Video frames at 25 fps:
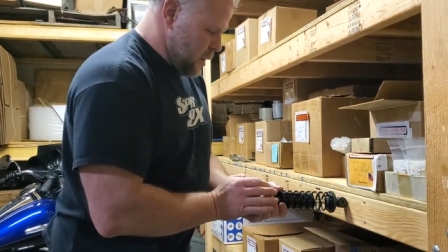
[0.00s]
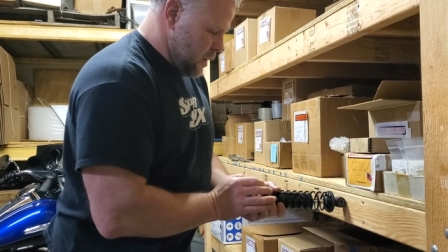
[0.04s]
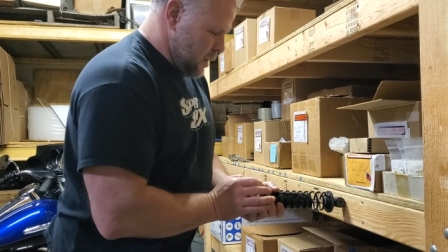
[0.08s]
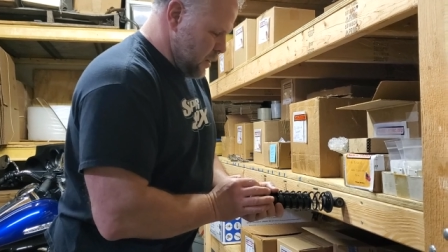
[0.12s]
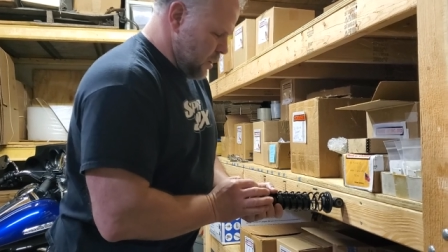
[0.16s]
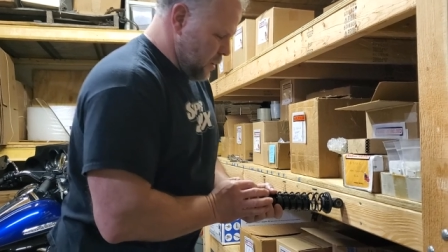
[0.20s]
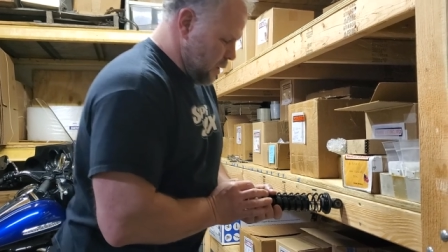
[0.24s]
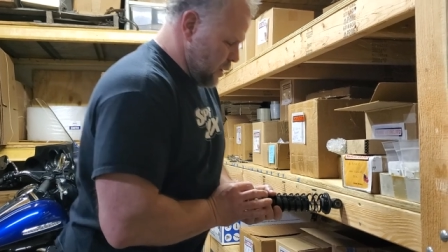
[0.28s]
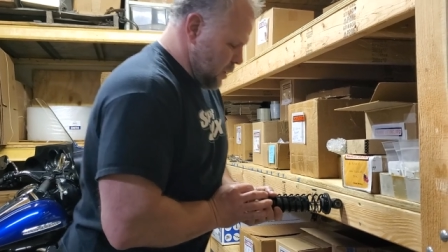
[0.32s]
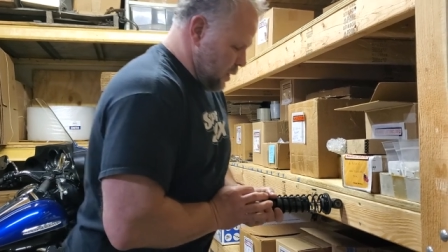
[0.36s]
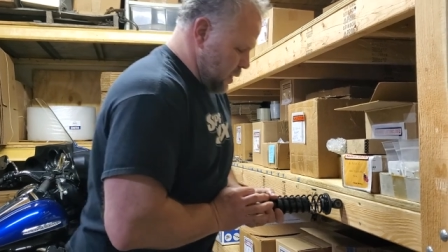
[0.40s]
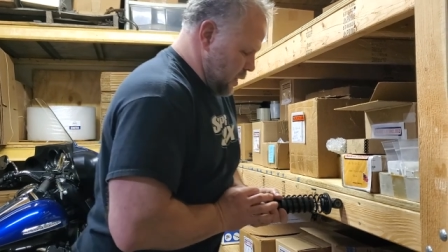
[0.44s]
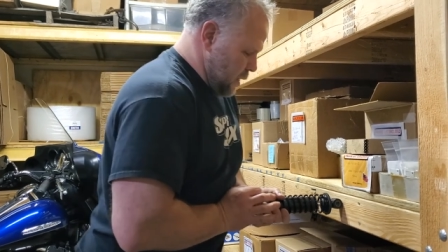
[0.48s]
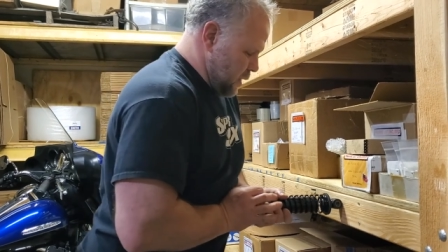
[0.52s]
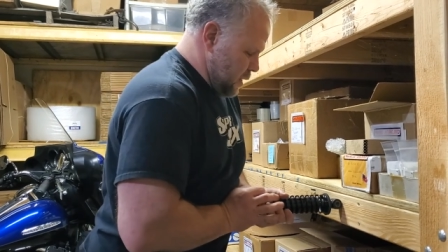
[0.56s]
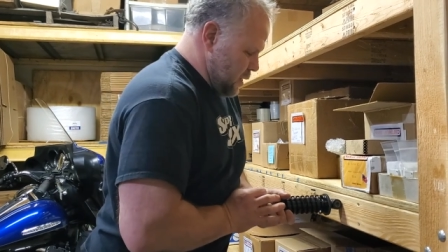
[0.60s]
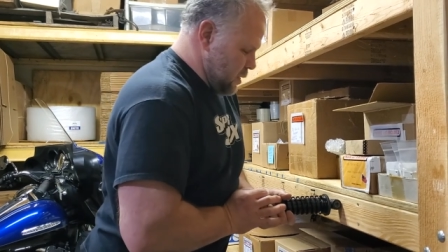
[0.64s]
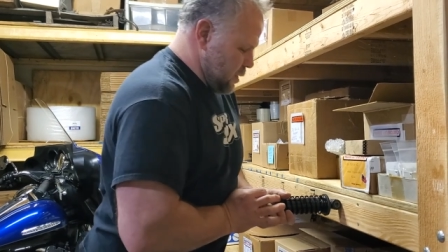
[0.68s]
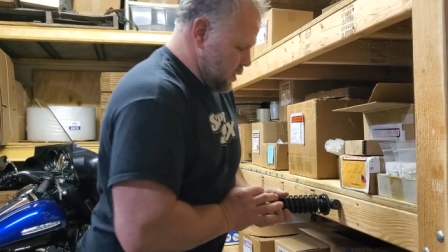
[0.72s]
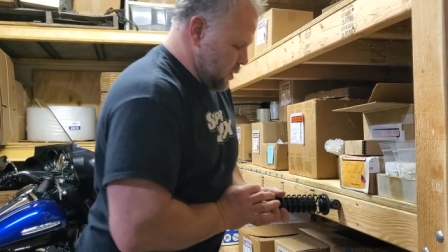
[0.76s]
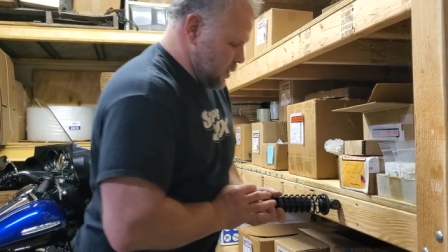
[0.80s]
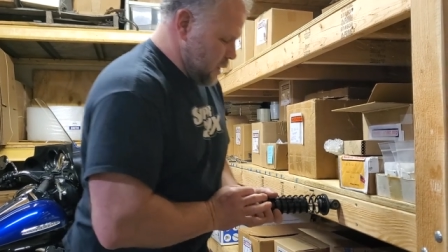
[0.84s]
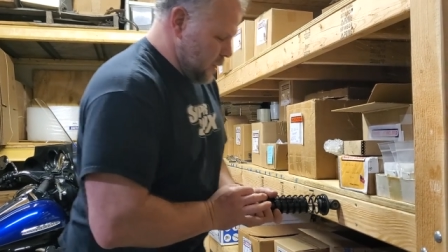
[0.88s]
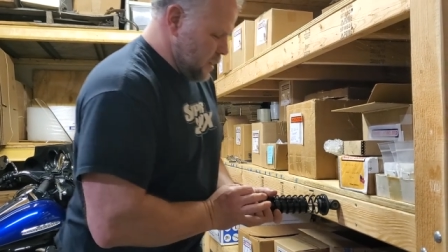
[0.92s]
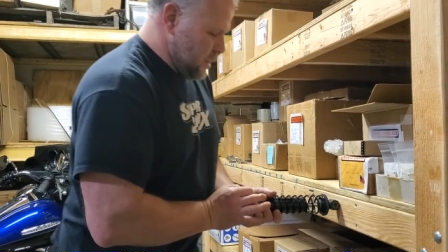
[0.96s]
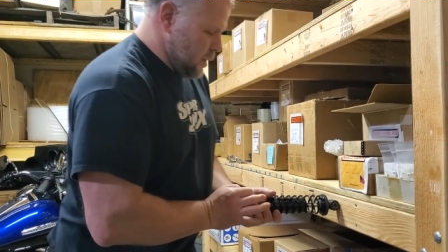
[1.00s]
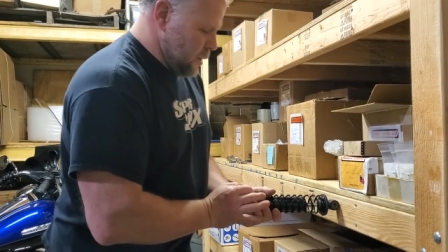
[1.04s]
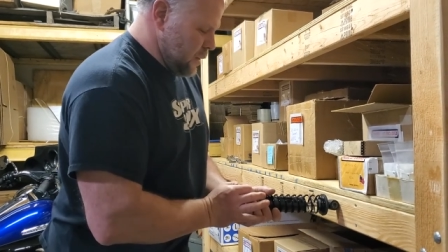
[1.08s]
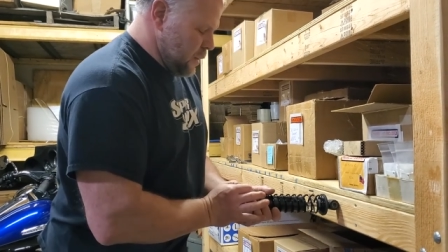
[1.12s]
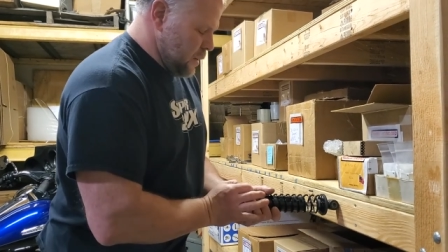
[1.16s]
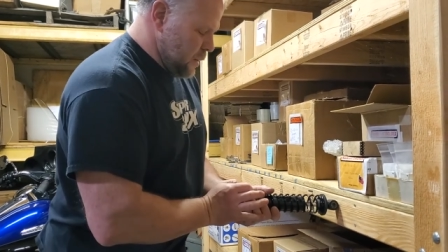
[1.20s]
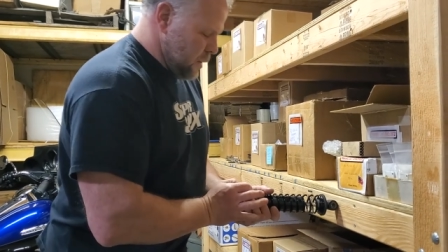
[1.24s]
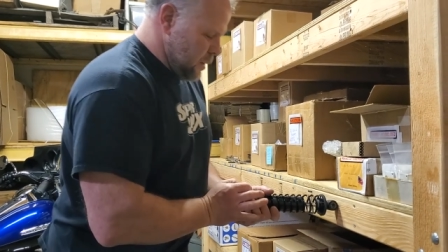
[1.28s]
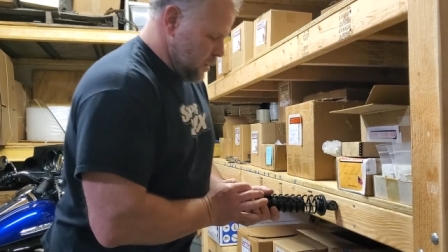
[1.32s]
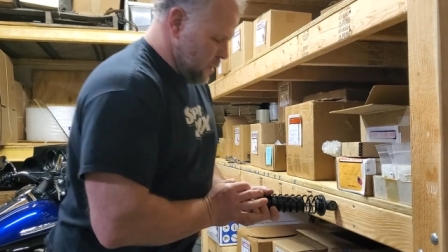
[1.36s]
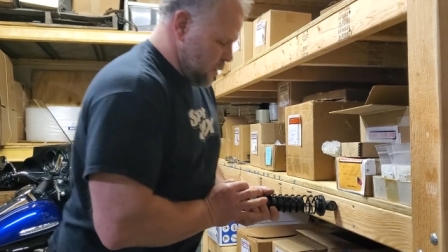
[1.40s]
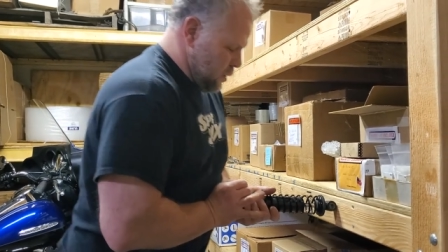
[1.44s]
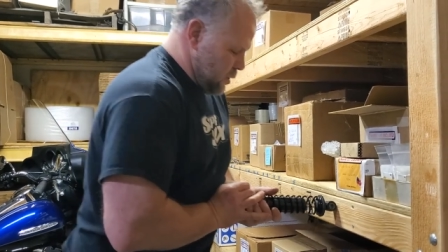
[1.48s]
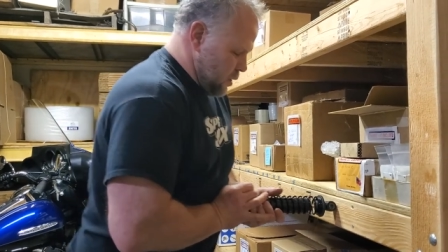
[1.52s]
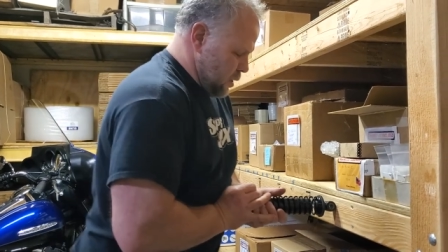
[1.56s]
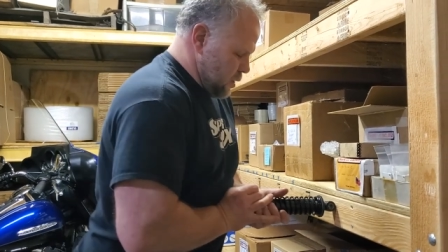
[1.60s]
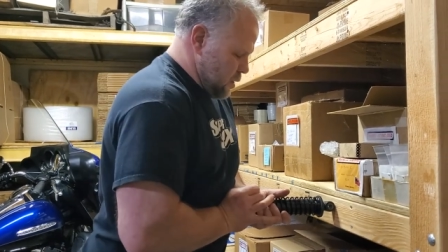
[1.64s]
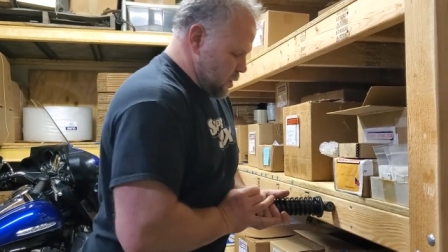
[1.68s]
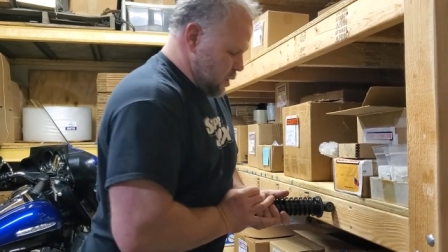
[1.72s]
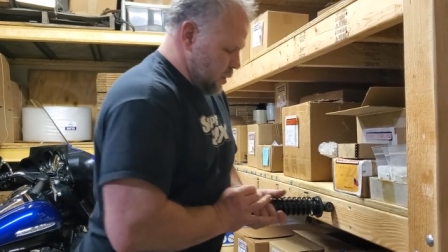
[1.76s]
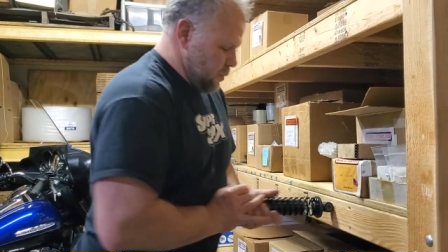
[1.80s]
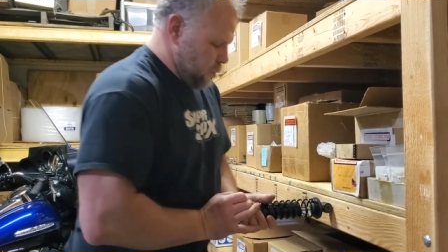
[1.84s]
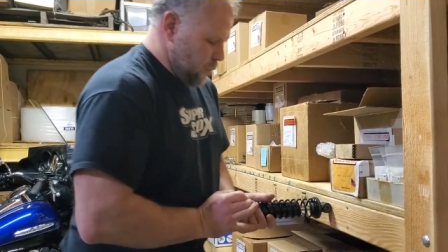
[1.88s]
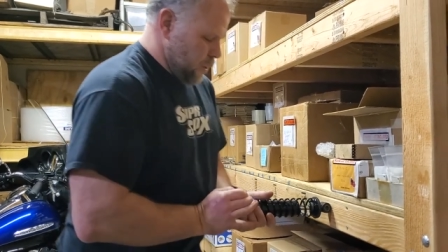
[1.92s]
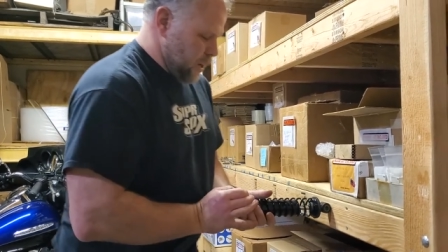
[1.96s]
you can easily
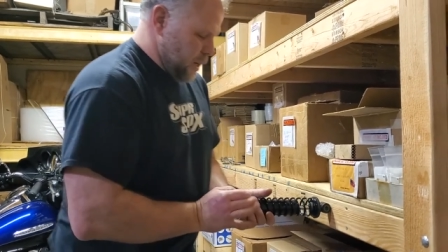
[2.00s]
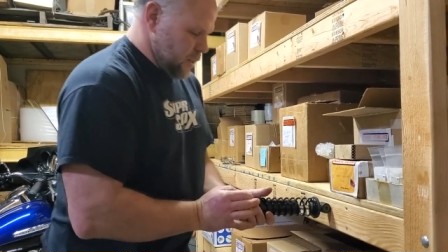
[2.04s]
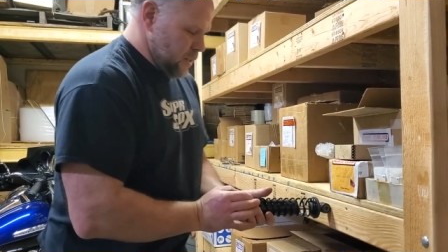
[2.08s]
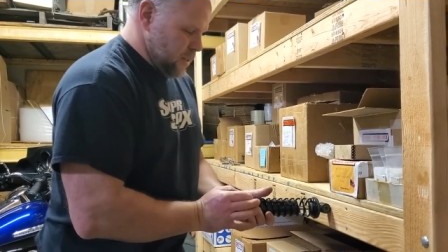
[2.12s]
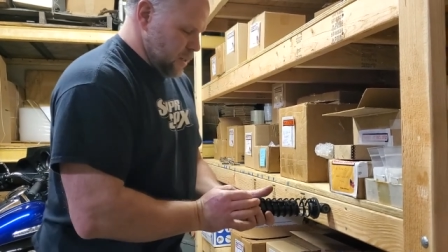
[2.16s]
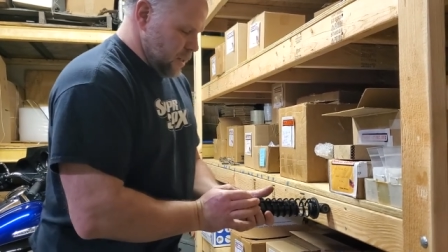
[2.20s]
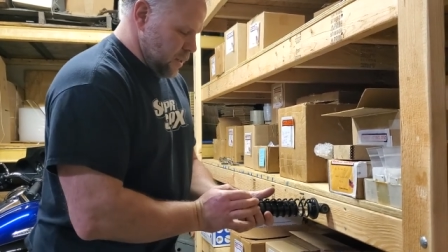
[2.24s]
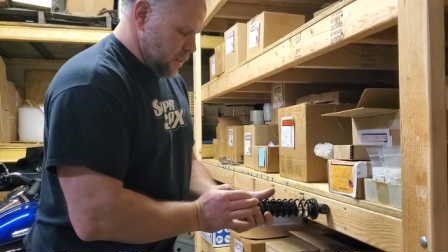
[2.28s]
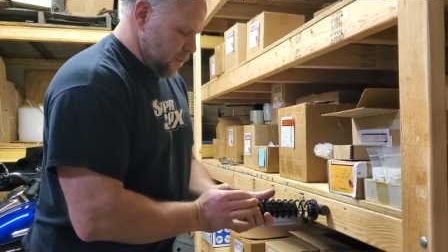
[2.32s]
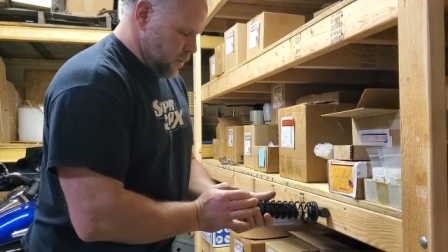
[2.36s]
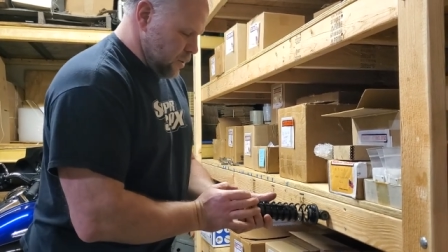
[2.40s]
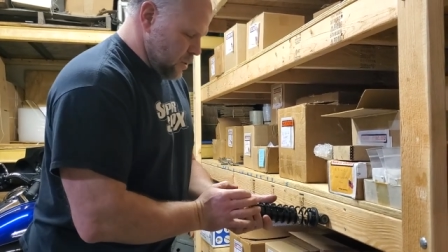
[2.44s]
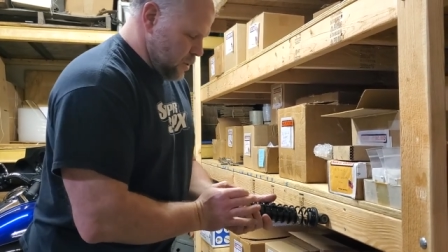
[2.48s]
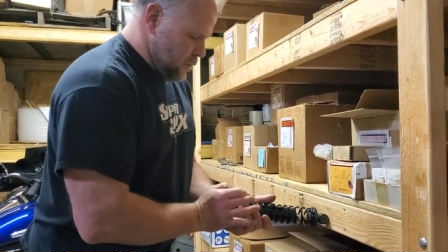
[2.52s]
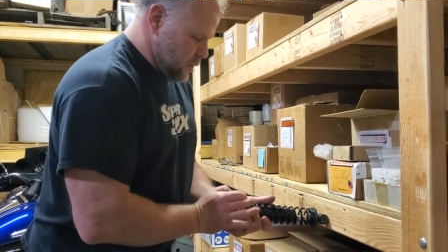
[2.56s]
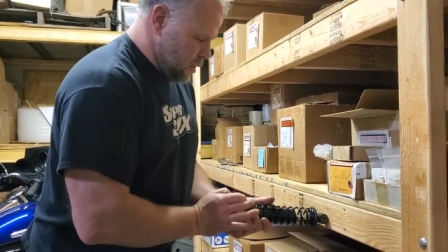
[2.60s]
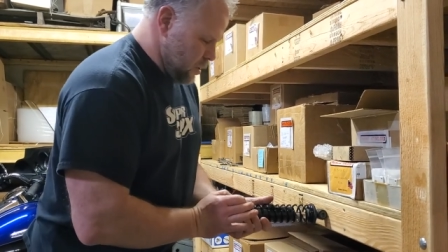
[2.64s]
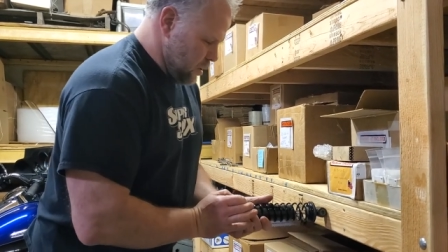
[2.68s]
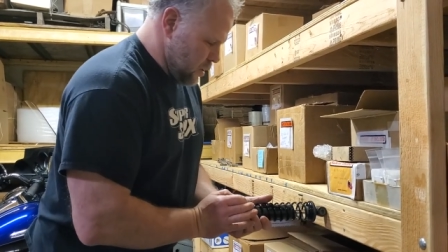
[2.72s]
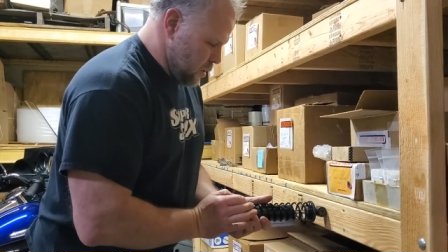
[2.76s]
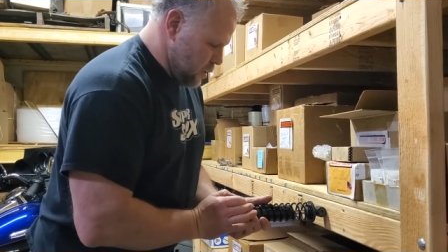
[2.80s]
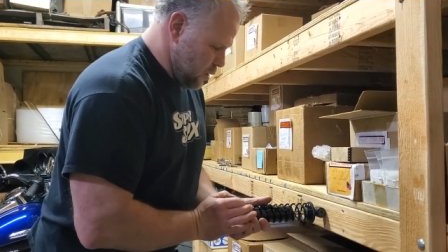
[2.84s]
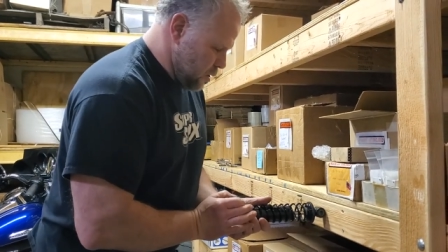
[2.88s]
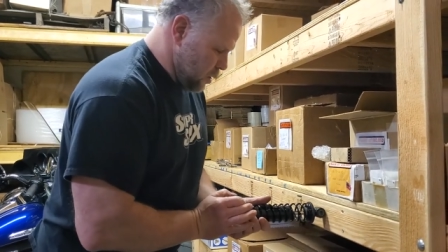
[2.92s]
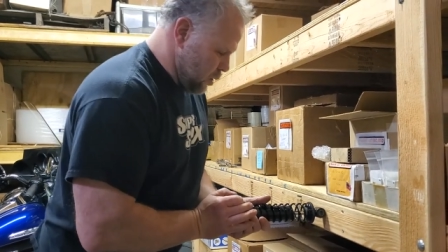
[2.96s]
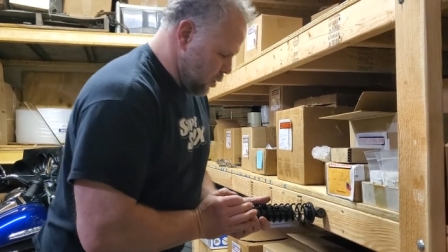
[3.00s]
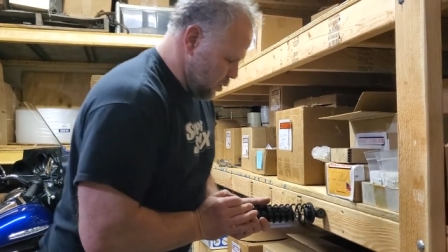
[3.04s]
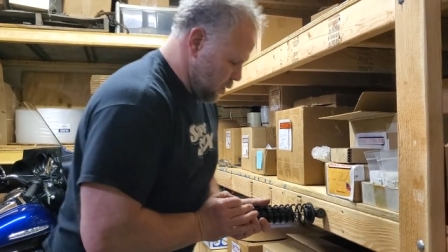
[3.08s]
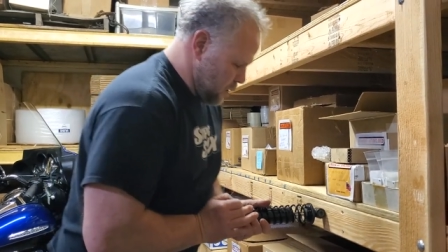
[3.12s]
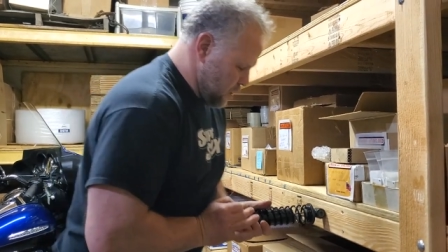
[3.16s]
just compress it. There's no